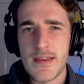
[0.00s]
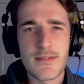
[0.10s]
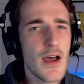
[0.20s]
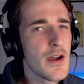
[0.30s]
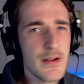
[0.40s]

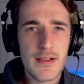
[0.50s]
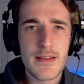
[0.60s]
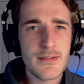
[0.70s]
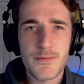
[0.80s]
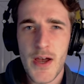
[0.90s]
this
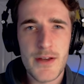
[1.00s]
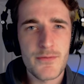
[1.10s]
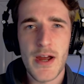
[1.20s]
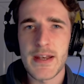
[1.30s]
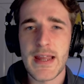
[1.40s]

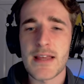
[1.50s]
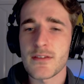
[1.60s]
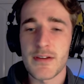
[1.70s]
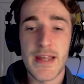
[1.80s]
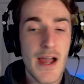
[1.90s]
unclassified rider
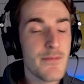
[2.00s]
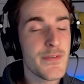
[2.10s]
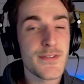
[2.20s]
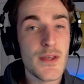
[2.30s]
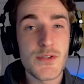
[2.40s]
category, and
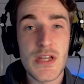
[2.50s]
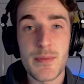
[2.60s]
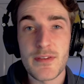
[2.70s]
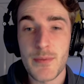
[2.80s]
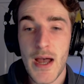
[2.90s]
for so
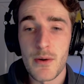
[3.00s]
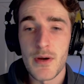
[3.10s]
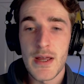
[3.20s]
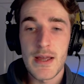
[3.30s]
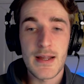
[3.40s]
cheap as
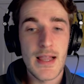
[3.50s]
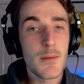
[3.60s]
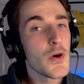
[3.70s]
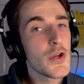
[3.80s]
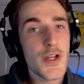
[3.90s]
well.
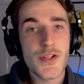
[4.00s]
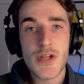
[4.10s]
Clément